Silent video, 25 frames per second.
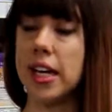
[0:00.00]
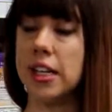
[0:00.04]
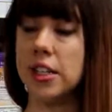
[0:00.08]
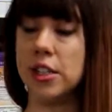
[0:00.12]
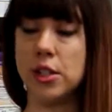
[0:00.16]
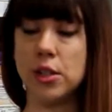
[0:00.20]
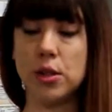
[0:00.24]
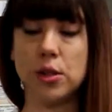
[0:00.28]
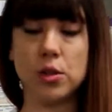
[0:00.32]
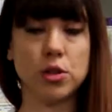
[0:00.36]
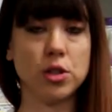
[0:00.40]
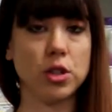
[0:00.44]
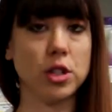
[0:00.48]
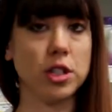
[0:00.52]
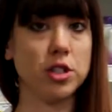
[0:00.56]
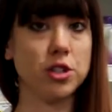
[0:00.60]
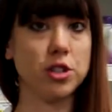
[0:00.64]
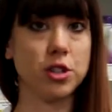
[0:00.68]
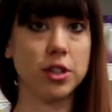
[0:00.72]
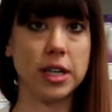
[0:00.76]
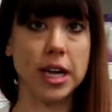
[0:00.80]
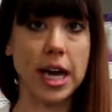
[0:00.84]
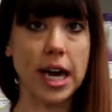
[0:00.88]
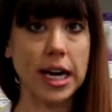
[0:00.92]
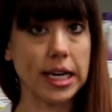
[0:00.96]
it usually
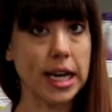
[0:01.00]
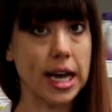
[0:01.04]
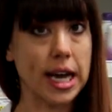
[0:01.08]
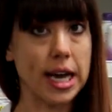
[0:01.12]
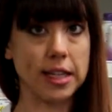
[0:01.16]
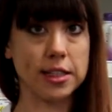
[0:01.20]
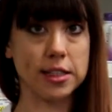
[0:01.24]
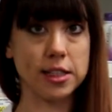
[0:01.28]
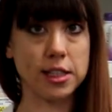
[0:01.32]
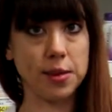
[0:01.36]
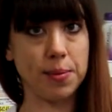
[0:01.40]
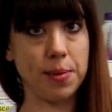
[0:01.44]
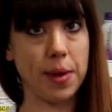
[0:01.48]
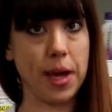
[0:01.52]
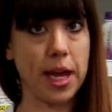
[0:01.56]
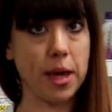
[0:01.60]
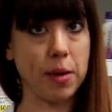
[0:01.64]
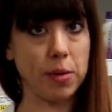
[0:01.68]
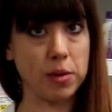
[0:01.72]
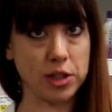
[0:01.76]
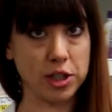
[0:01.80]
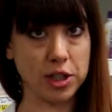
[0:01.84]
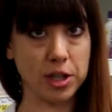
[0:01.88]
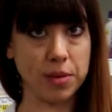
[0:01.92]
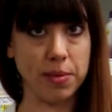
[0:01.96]
should not
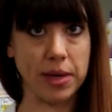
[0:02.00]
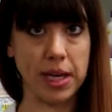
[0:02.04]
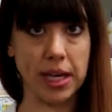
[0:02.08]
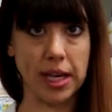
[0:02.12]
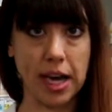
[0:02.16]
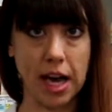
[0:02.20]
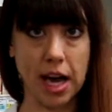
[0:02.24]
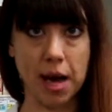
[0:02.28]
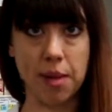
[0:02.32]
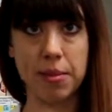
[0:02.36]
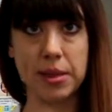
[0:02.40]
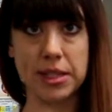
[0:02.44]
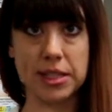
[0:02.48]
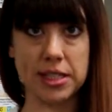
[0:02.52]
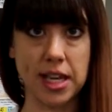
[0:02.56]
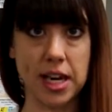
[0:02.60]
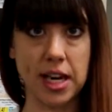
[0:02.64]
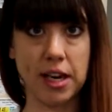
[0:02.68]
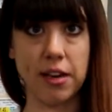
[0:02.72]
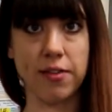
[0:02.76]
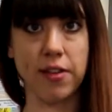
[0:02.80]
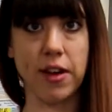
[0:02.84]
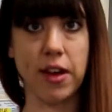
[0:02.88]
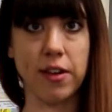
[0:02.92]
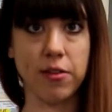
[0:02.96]
constipate, which can be a common
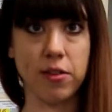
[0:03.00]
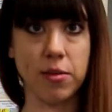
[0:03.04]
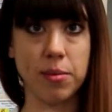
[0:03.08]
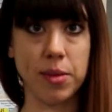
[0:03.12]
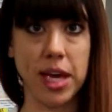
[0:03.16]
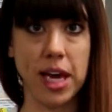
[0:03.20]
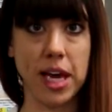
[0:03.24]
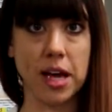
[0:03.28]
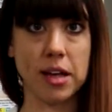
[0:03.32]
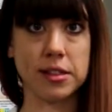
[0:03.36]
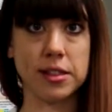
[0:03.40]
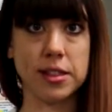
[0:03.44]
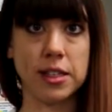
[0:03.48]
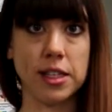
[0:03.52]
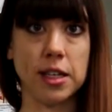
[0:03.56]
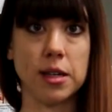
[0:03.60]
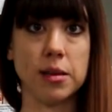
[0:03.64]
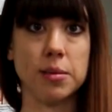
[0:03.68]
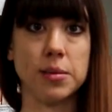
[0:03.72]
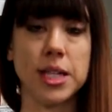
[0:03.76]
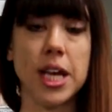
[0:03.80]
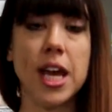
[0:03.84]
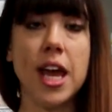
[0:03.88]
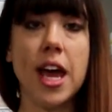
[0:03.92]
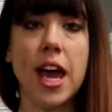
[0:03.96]
side effect from
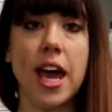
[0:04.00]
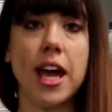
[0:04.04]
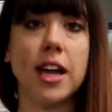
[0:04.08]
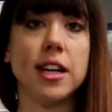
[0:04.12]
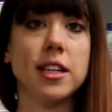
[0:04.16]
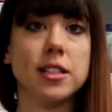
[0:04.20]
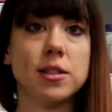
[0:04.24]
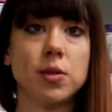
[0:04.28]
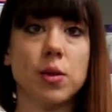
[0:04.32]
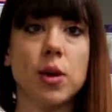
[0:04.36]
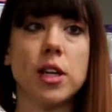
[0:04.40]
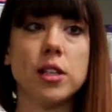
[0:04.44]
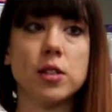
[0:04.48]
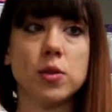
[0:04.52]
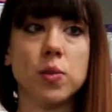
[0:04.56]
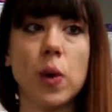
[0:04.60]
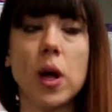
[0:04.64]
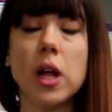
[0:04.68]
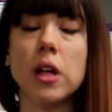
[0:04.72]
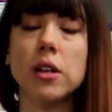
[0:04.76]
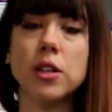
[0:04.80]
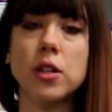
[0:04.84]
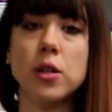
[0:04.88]
calciums, and it's well